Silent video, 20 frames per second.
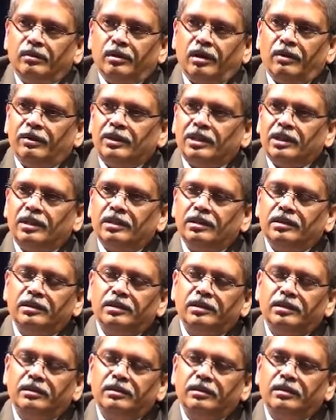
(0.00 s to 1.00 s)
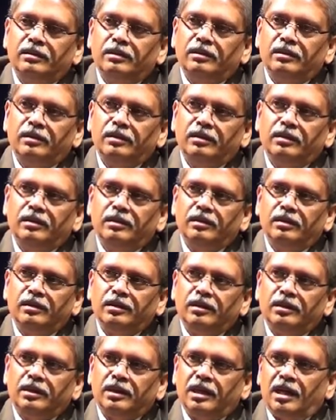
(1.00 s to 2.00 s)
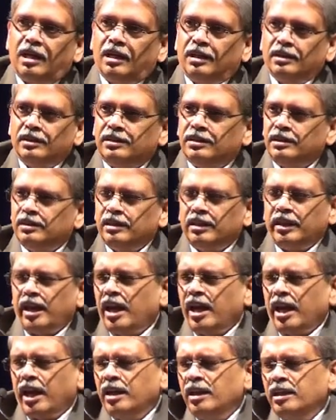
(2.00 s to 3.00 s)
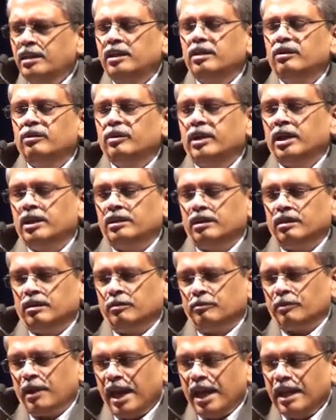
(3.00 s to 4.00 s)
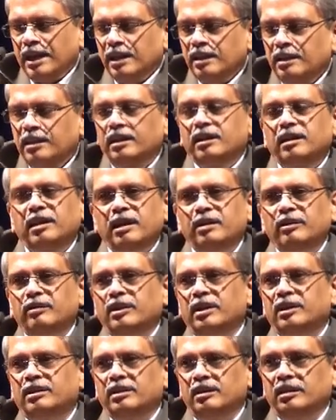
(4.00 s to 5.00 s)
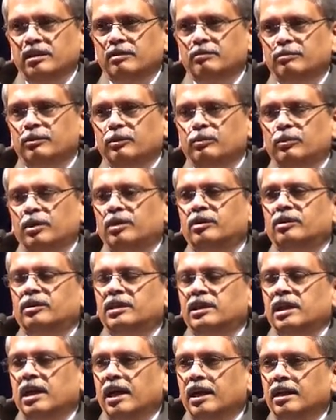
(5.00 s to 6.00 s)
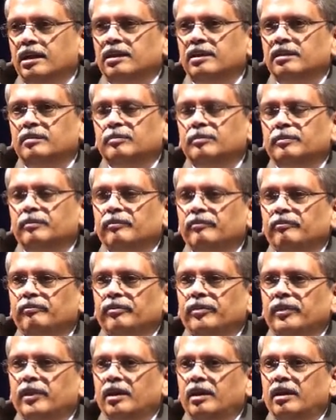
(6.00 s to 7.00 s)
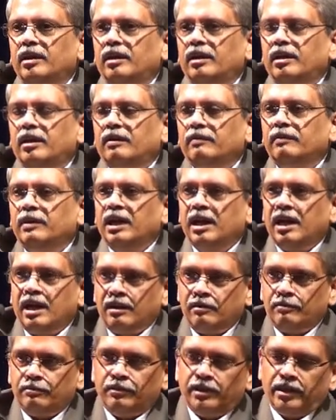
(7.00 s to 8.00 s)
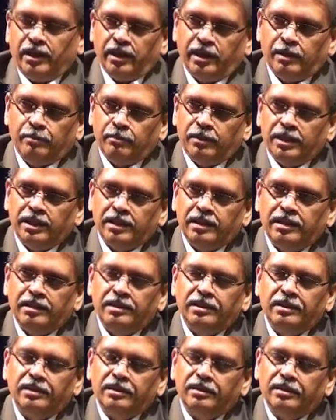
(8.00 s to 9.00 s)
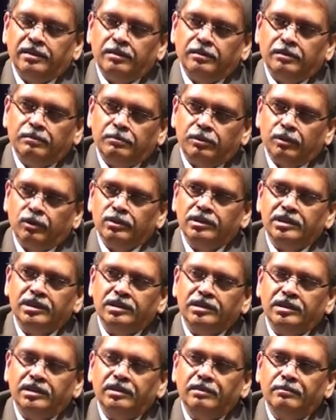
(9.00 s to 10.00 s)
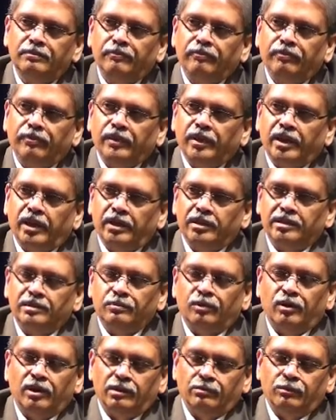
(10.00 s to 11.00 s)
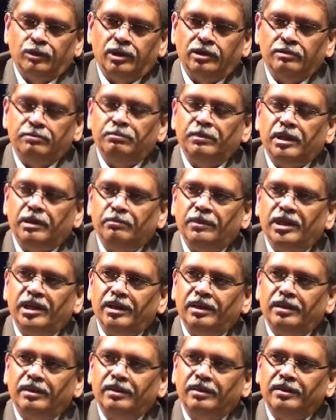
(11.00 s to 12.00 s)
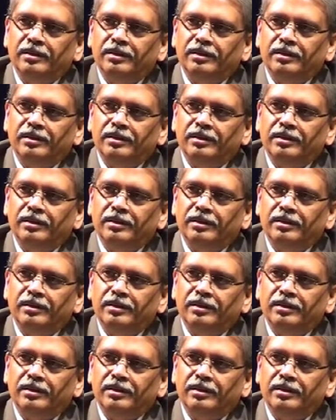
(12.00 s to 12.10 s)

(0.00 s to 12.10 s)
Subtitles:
our cars, anything you can think of, anything that you can think of you want to track will have an embedded processor and a small amount of memory.